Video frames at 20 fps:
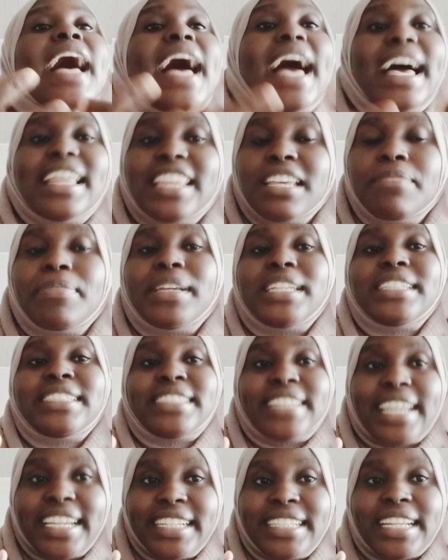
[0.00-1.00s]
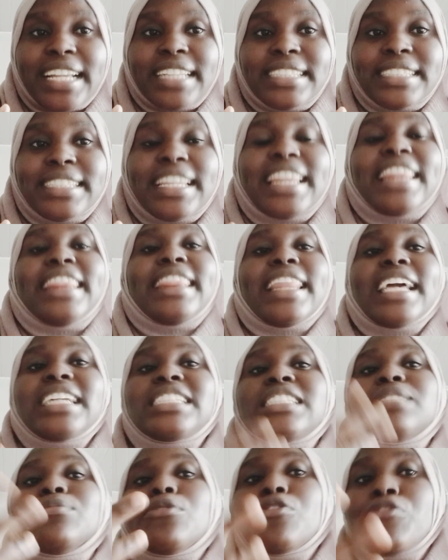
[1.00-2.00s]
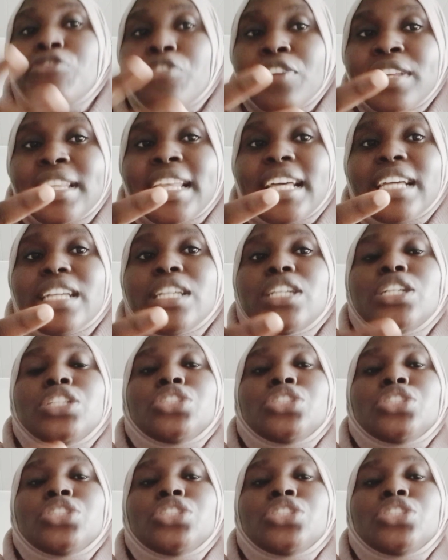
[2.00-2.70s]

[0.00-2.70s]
Having been said that, let's move further